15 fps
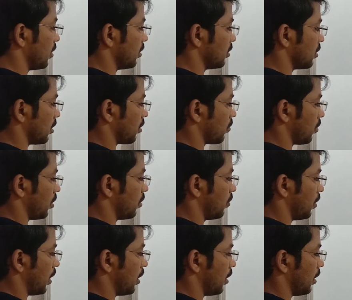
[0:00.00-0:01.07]
is equal
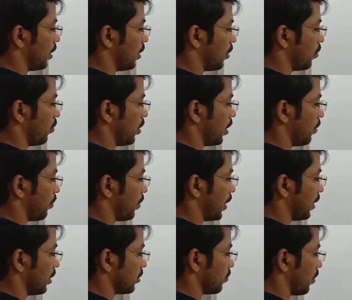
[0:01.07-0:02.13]
to n into n
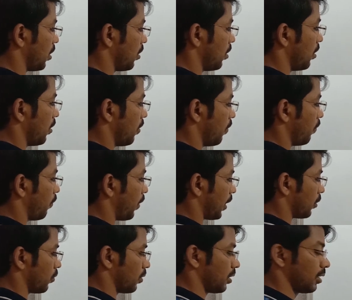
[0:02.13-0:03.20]
minus 1
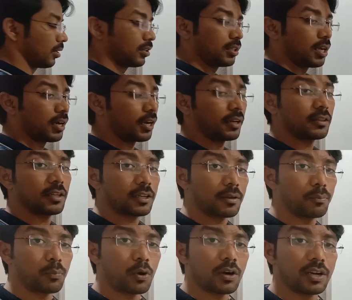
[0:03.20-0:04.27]
factorial. And another
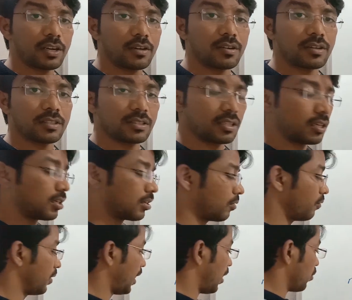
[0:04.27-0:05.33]
important result
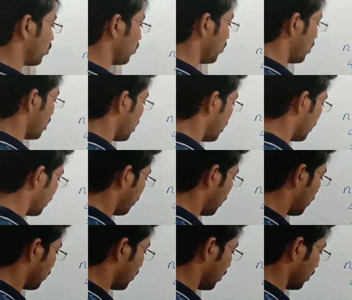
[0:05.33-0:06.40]
we have to
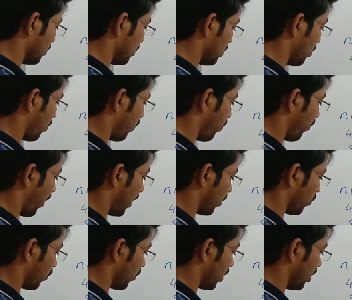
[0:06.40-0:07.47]
remember, 0
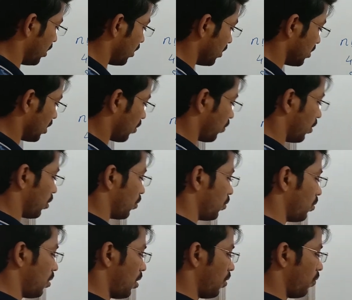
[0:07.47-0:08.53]
factorial is equal
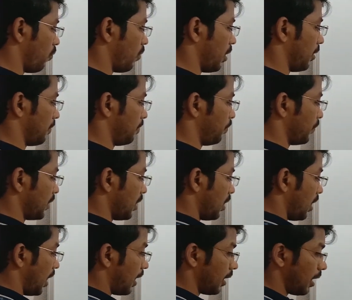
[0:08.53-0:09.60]
to 1.
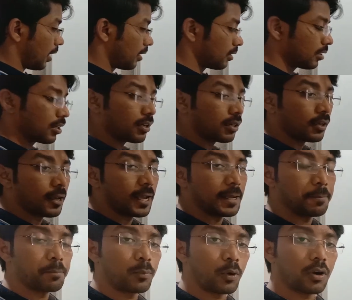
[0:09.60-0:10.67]
And another
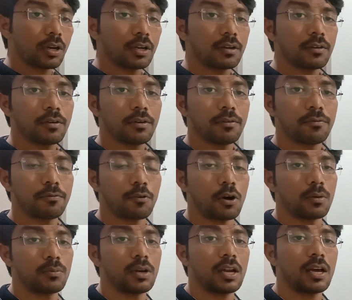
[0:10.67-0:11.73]
important
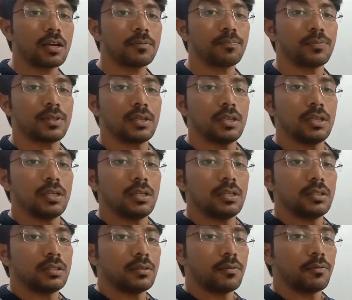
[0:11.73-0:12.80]
formula
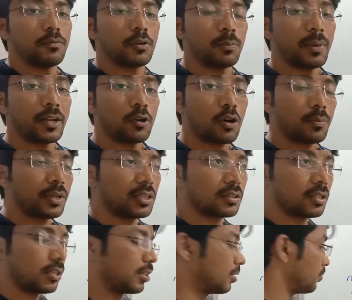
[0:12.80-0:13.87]
for binomial
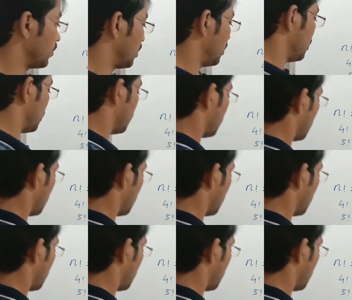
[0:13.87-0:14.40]
theorem is